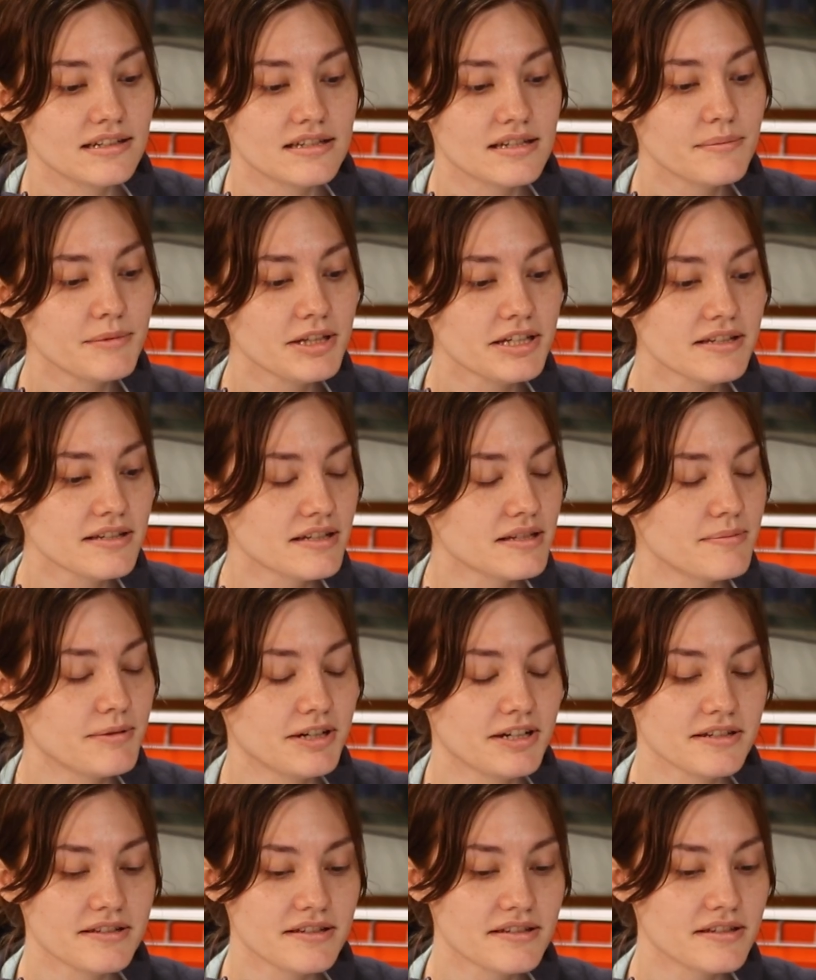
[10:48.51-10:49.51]
And some of these
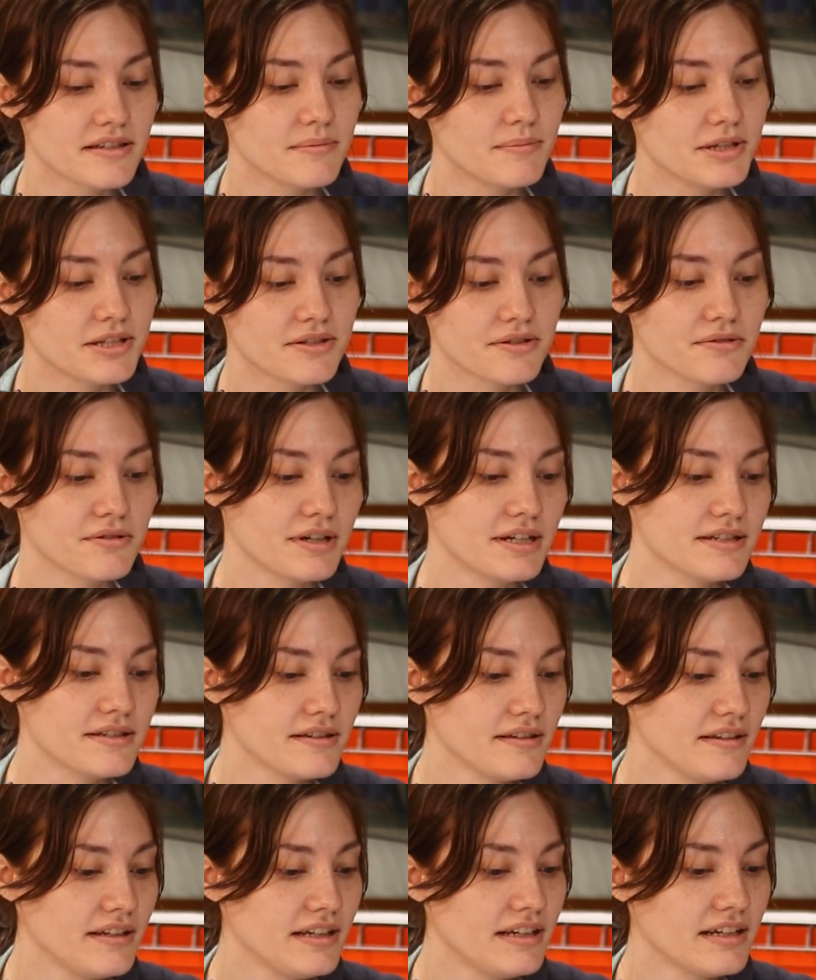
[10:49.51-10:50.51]
experiences can be so
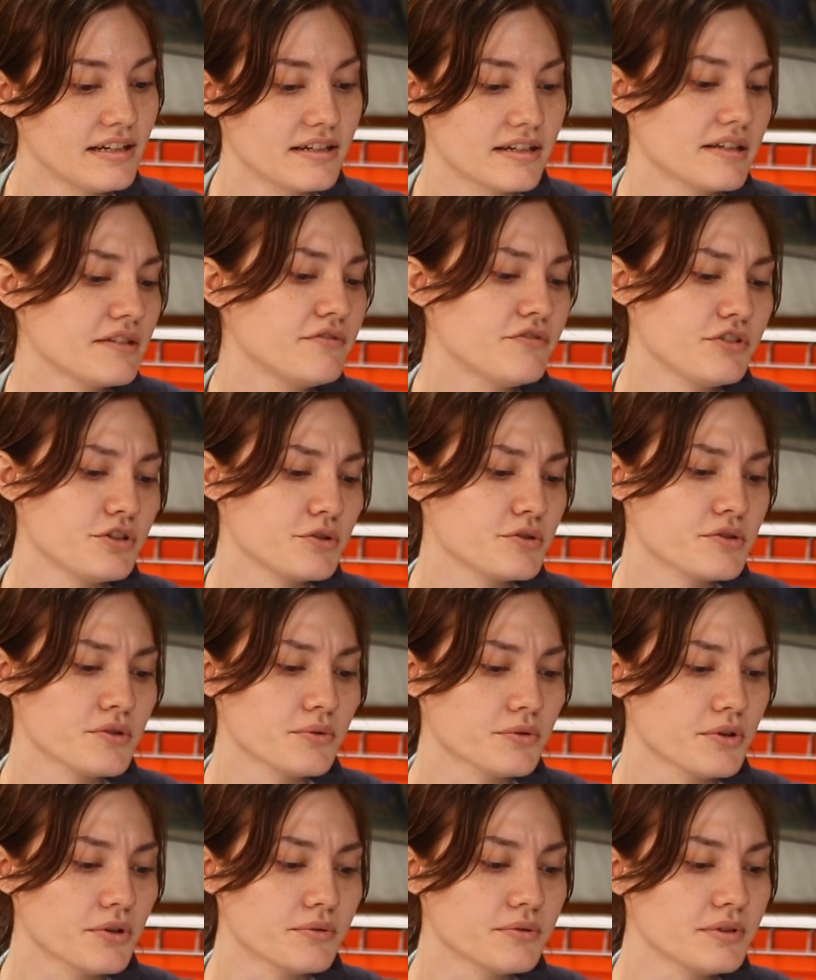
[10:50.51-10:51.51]
isolating and it can feel
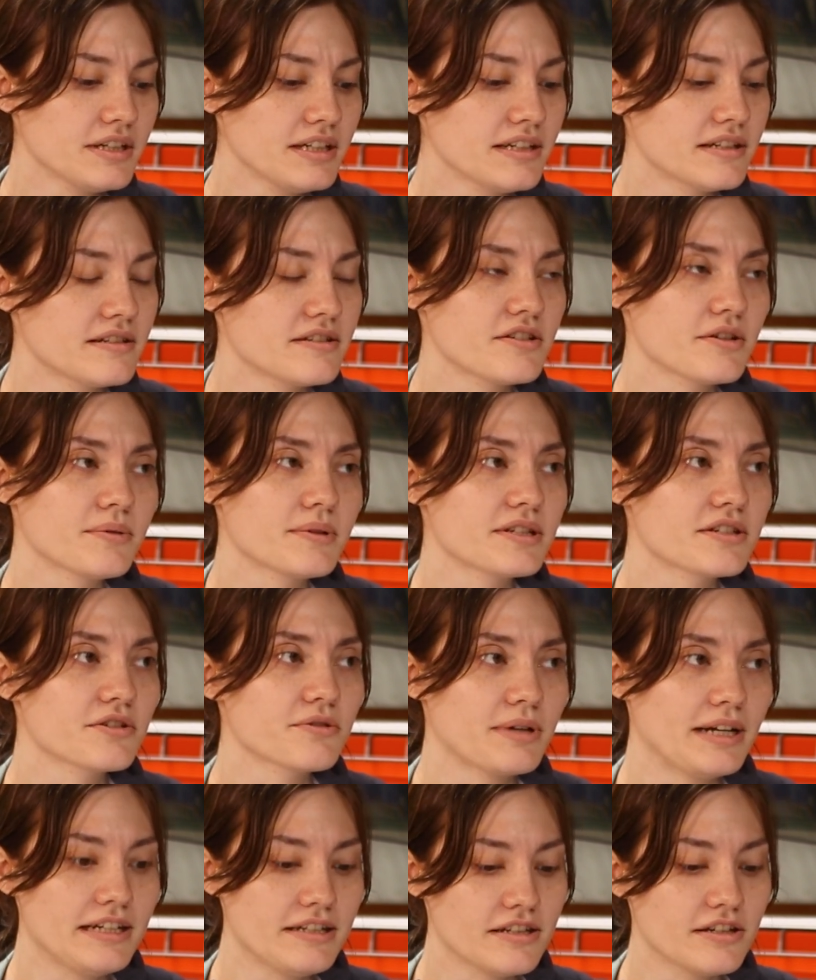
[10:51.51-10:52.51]
so lonely. And so it's
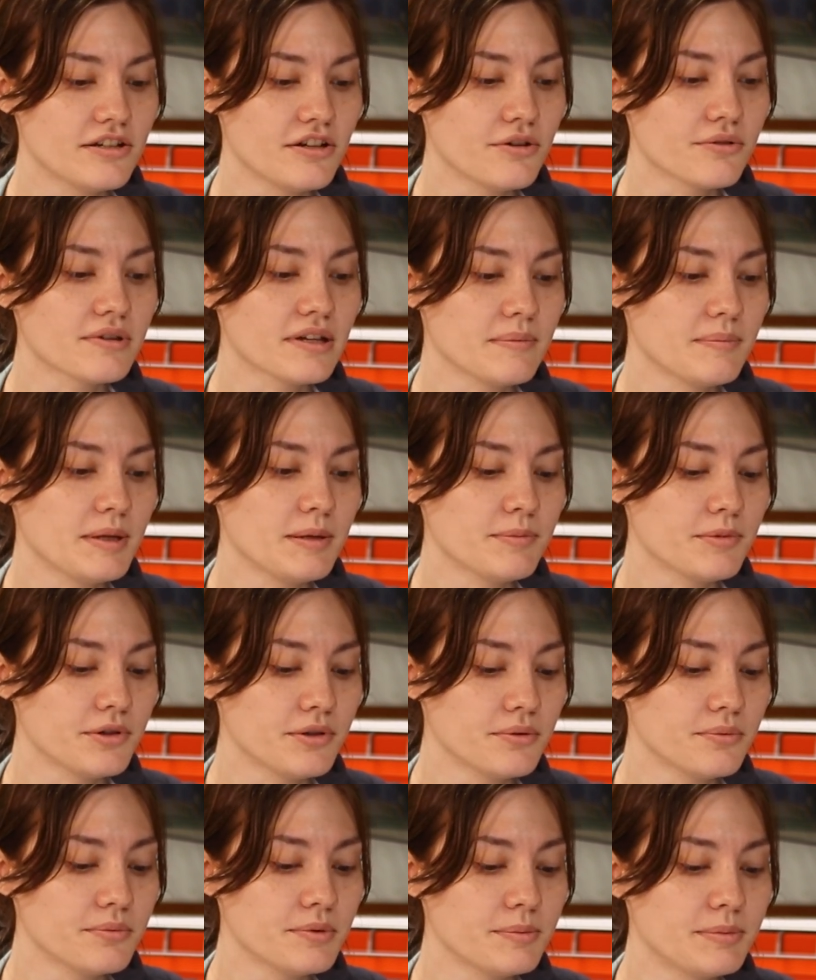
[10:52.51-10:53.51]
great to know that
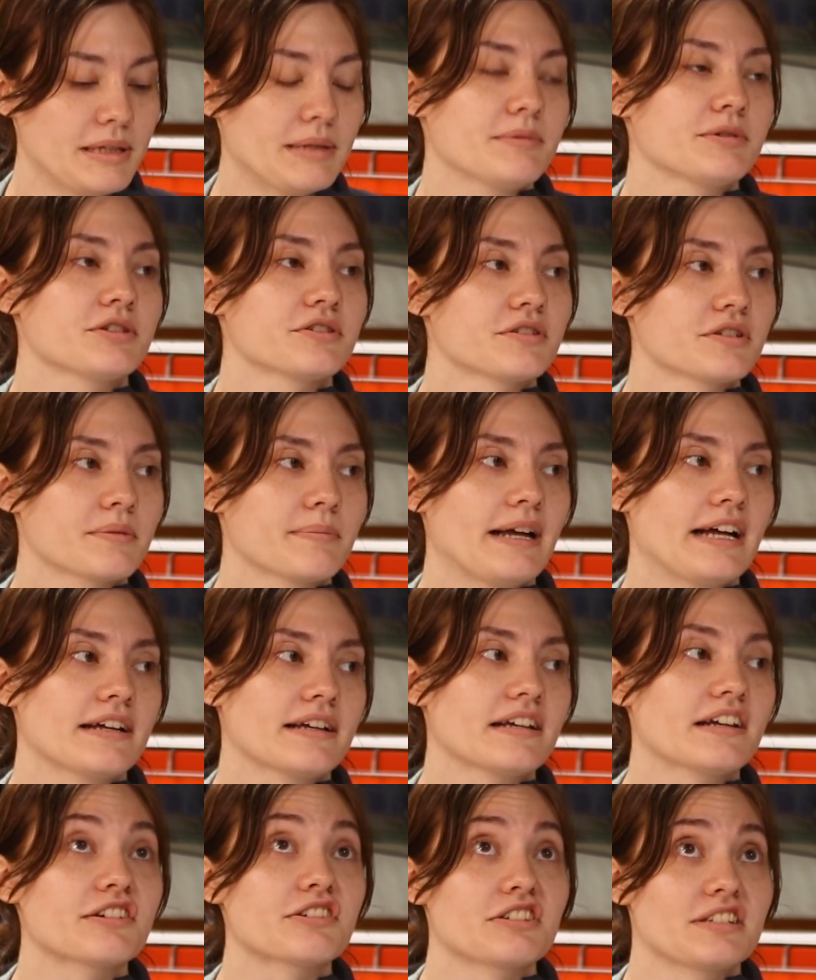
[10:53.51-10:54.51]
people will be able to look
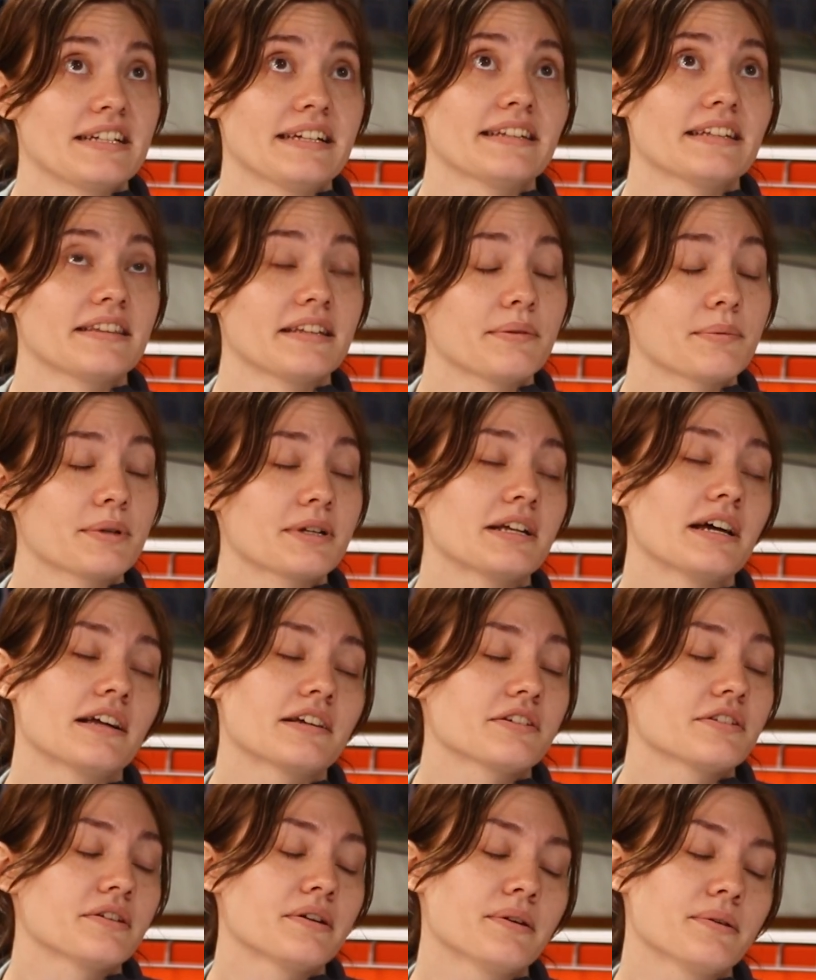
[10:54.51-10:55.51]
back and understand that they were
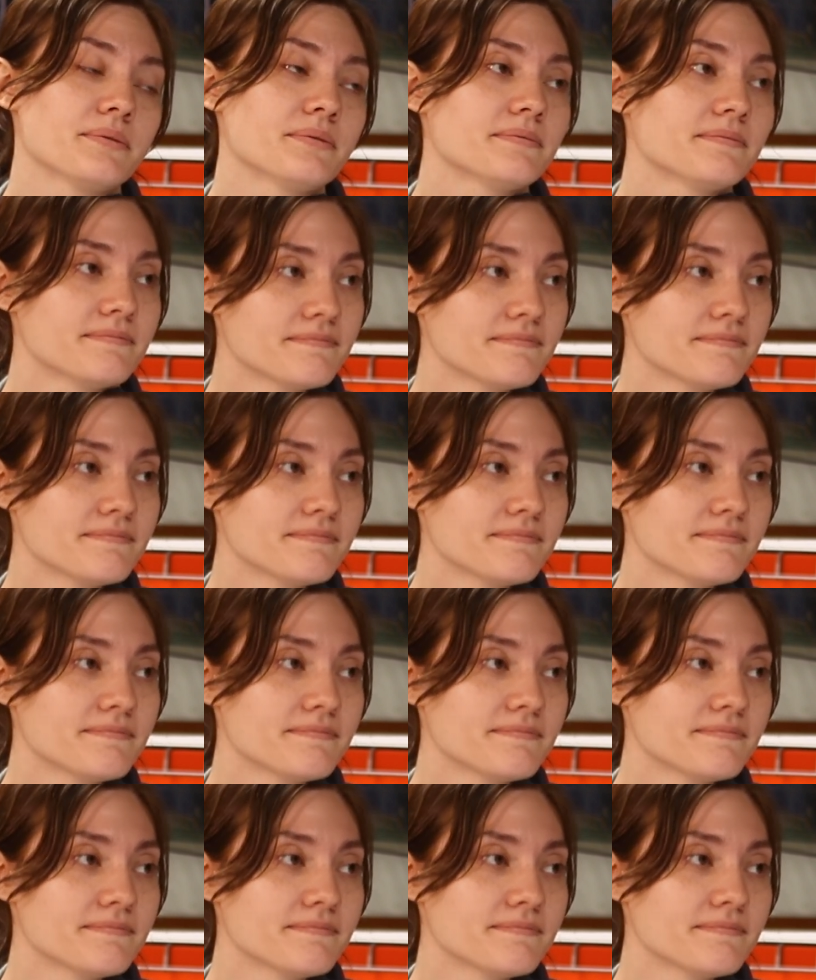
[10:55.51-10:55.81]
not alone.